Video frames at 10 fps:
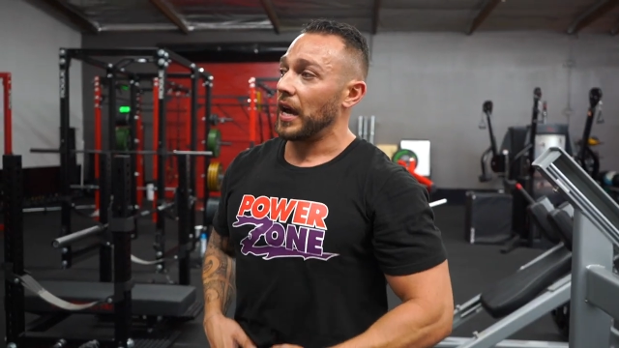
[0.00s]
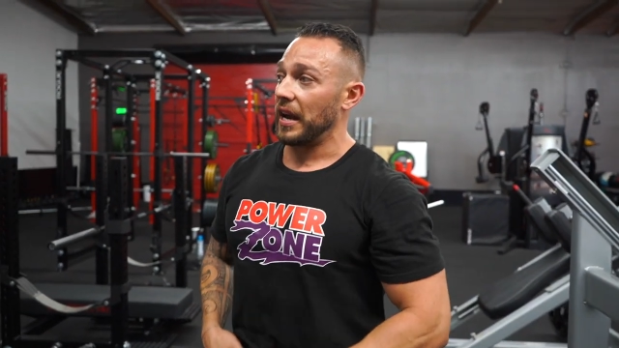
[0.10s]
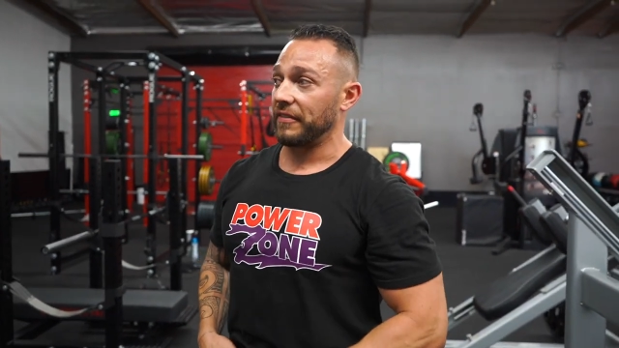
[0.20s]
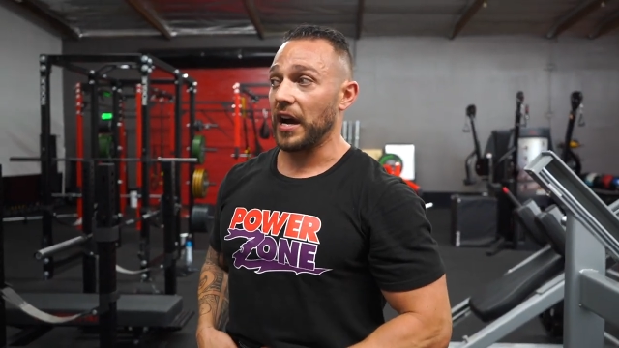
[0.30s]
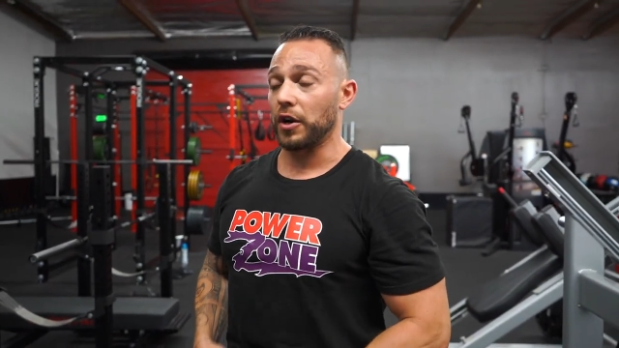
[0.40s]

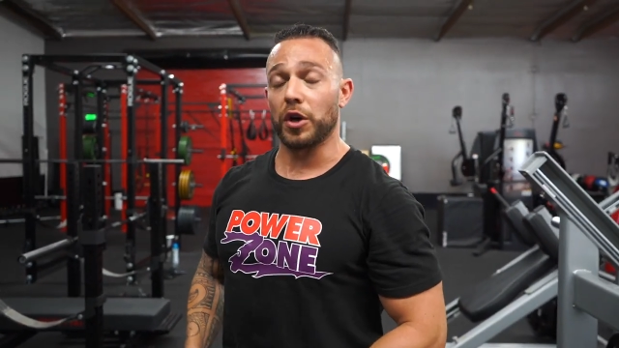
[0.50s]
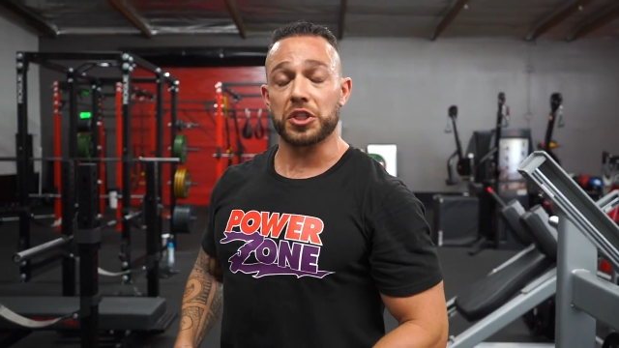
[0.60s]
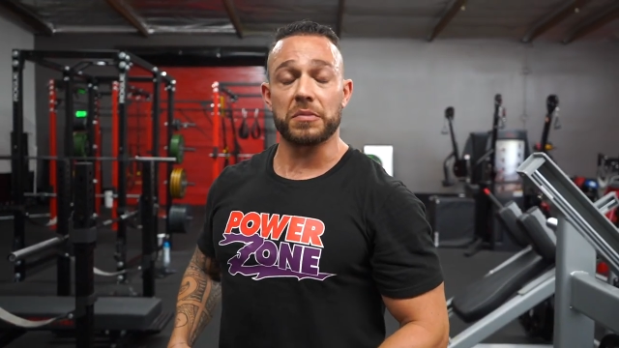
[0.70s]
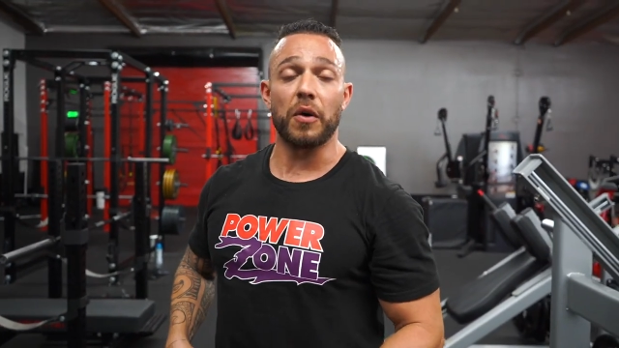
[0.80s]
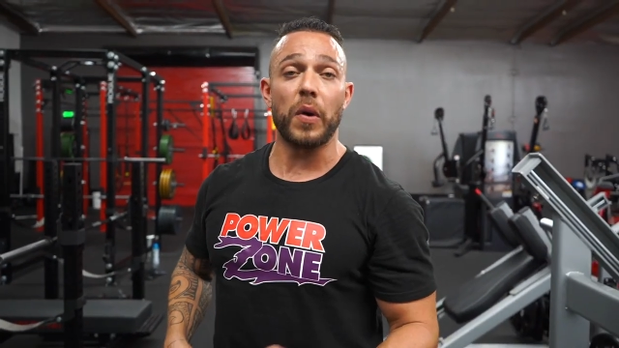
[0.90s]
and I've gotten
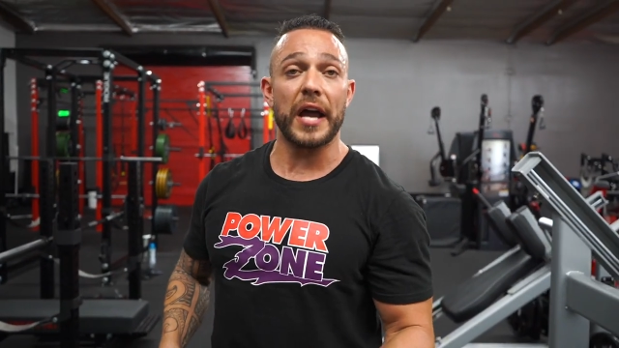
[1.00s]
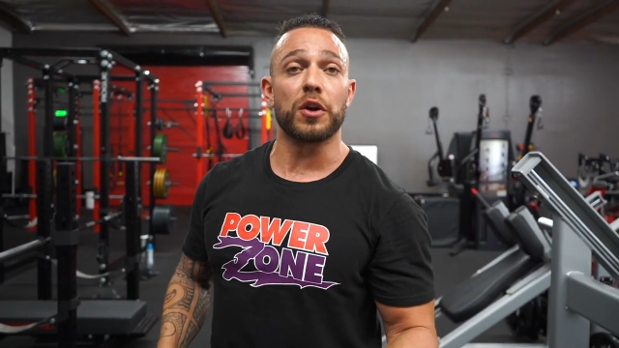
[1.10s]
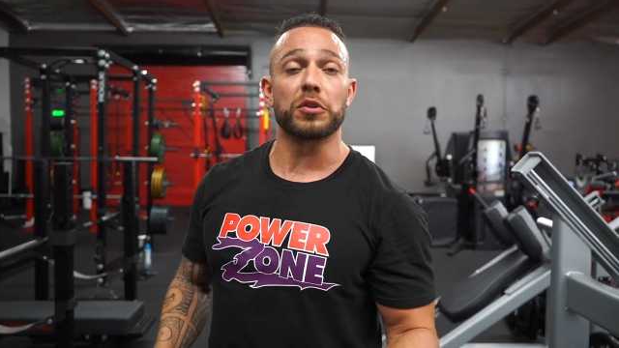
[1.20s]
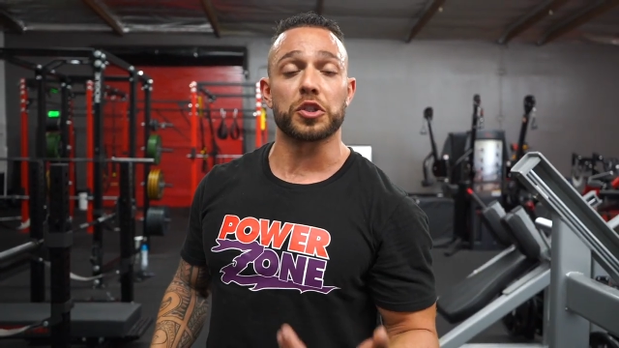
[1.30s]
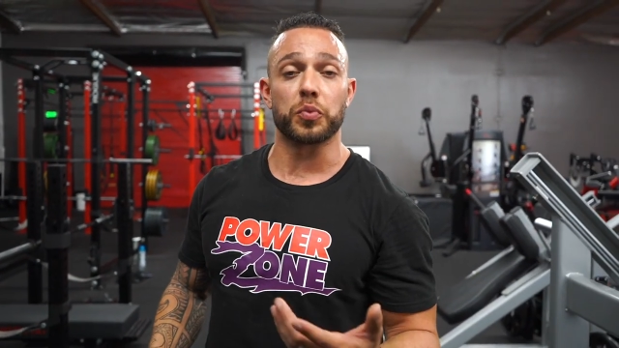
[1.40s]
questions about why I
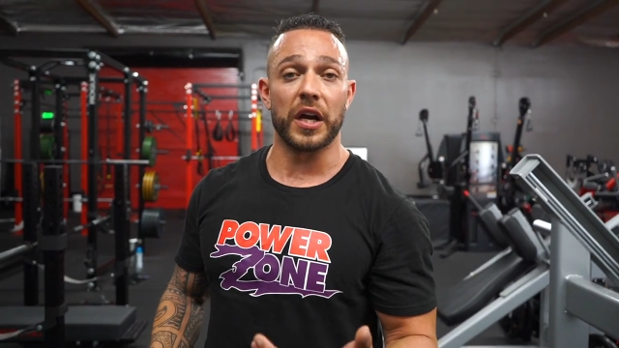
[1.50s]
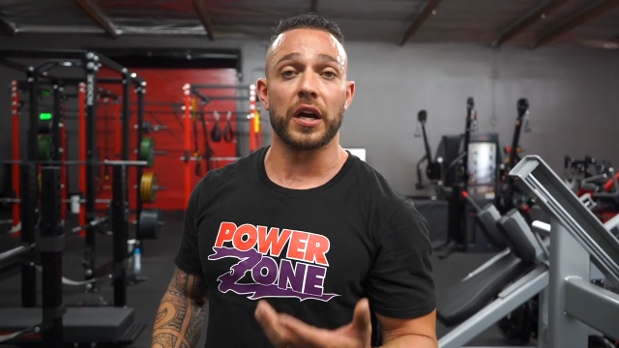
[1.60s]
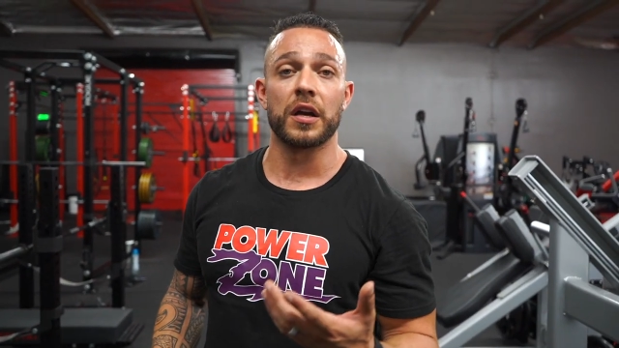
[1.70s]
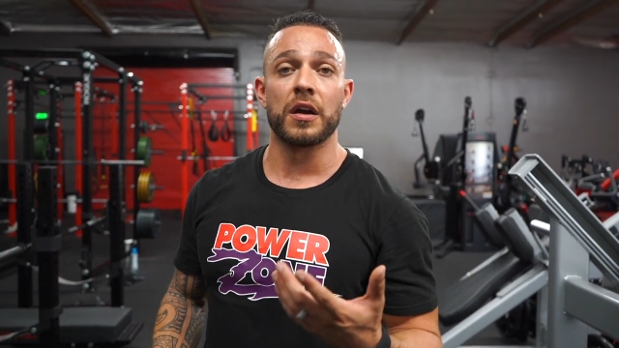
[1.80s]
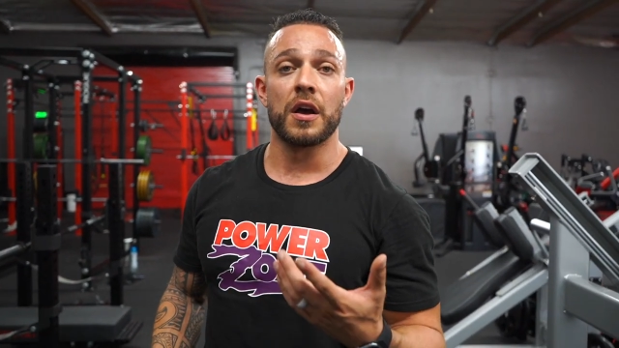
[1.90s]
don't just
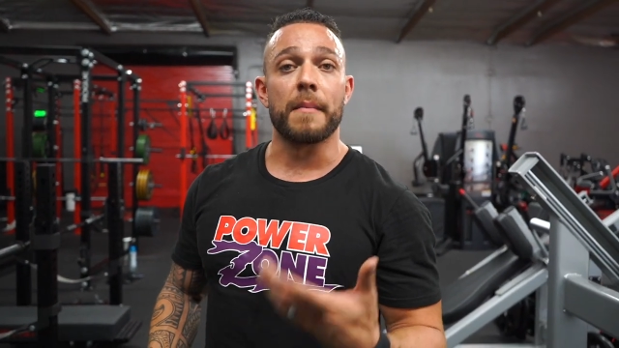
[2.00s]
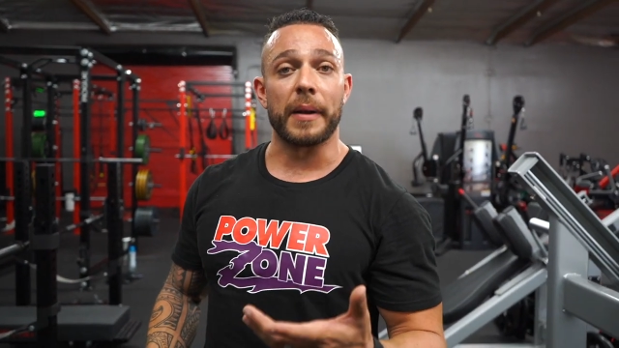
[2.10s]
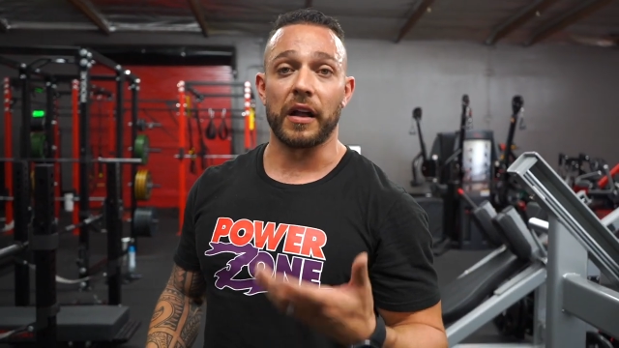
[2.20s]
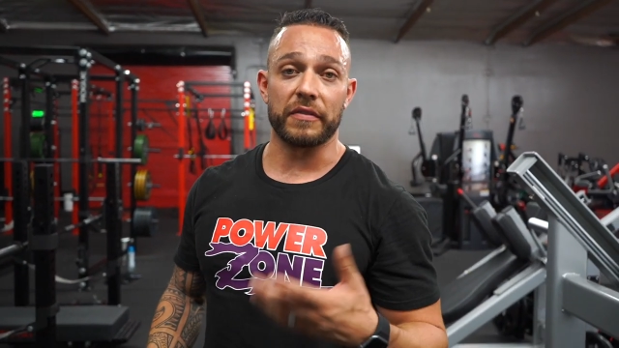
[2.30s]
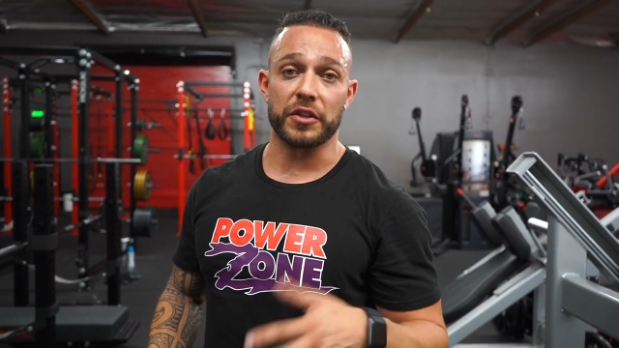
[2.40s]
wear
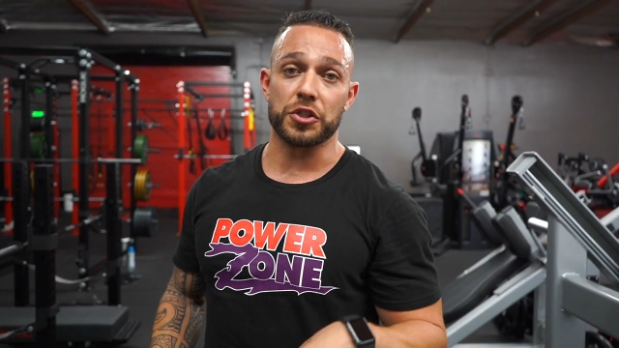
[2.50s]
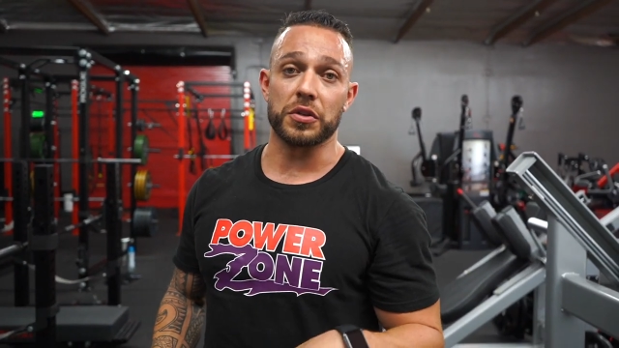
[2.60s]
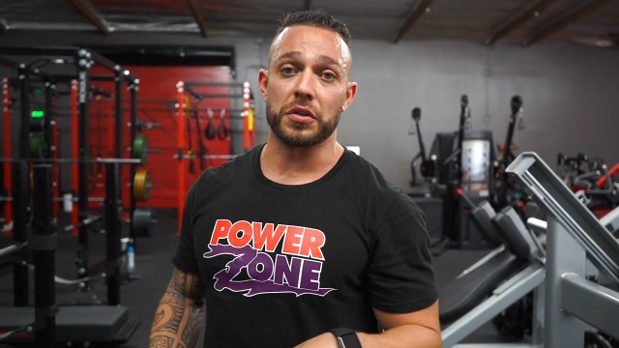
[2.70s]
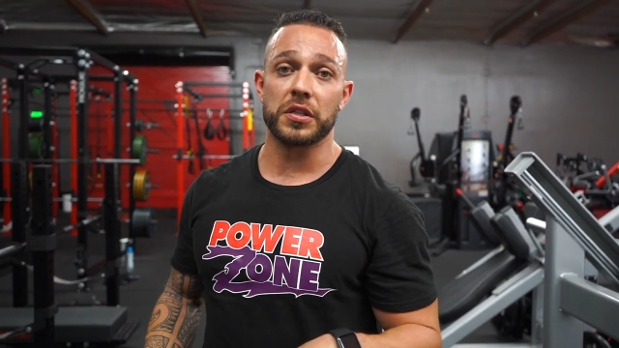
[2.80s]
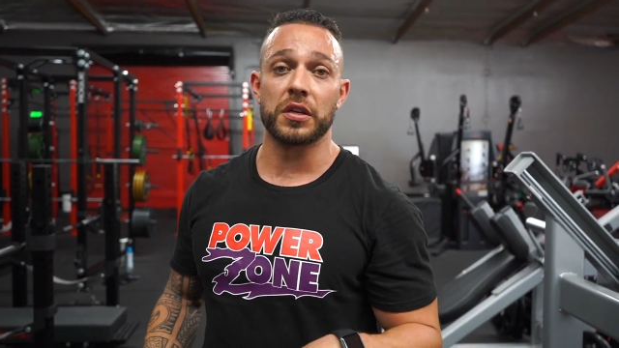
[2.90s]
powerlifting
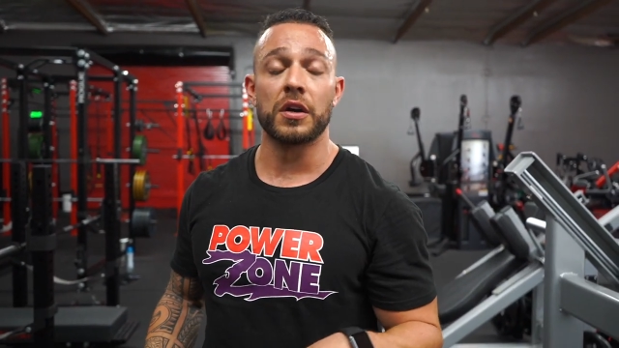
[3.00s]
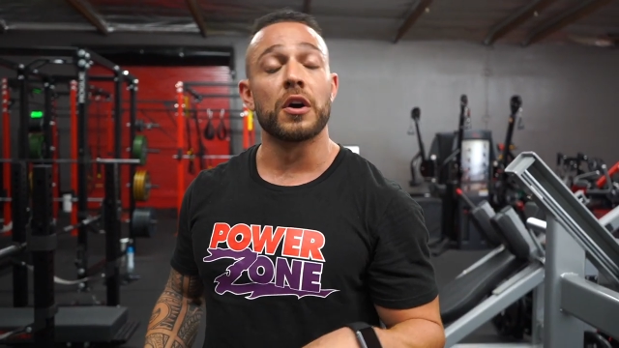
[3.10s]
shoes.